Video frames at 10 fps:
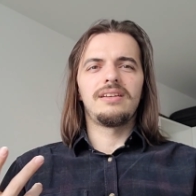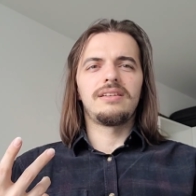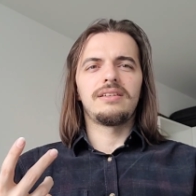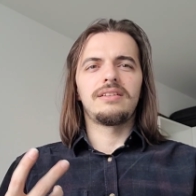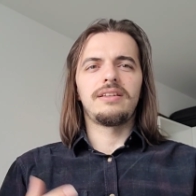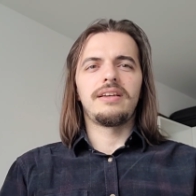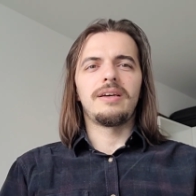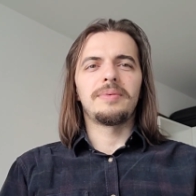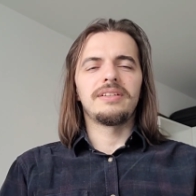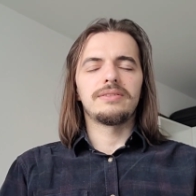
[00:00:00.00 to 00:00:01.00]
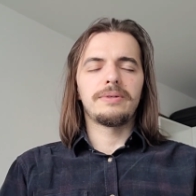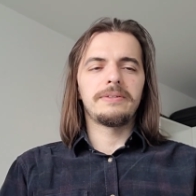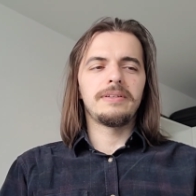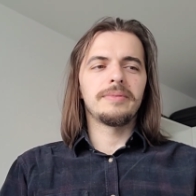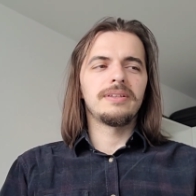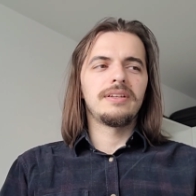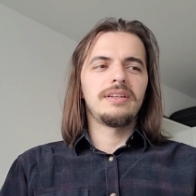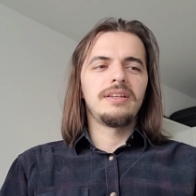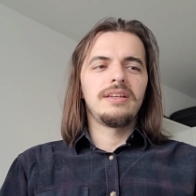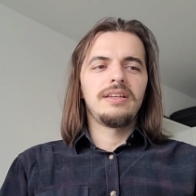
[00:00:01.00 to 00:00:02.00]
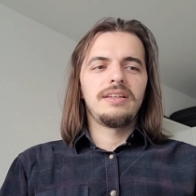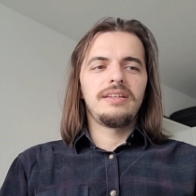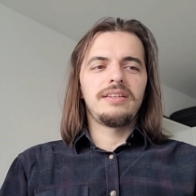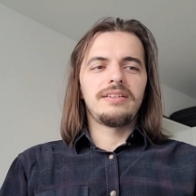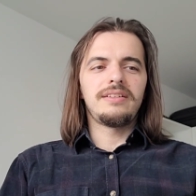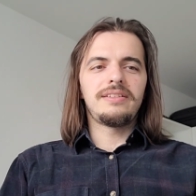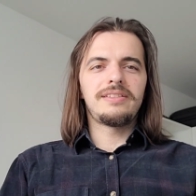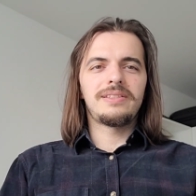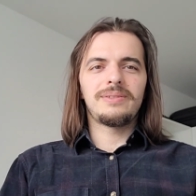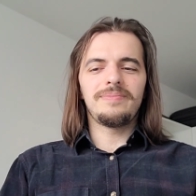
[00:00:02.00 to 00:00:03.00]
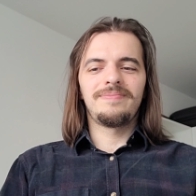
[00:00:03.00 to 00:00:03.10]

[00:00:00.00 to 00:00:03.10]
uh, to the happenings around them. It is